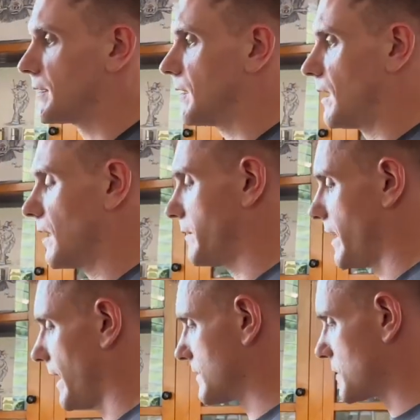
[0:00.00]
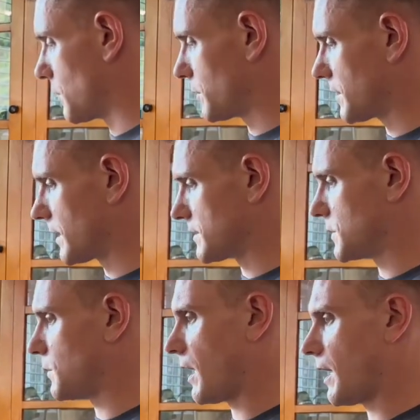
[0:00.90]
The heads don't really get
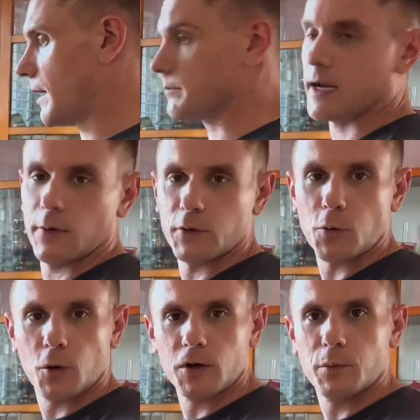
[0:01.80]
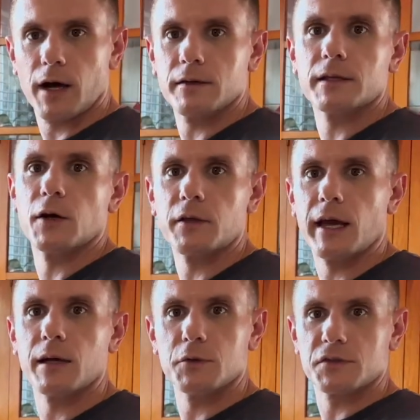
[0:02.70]
too hot. Not really worried about, you know, the
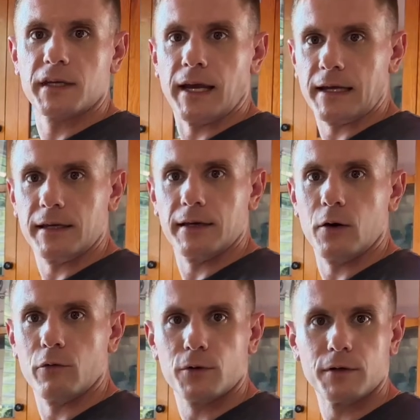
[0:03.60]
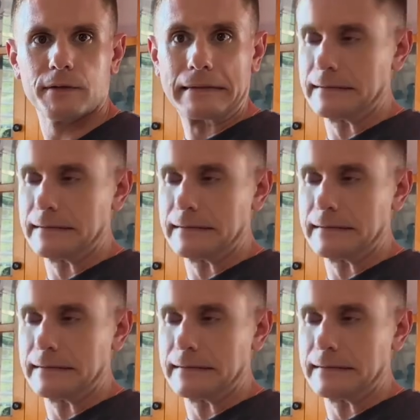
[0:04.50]
animals kicking it over and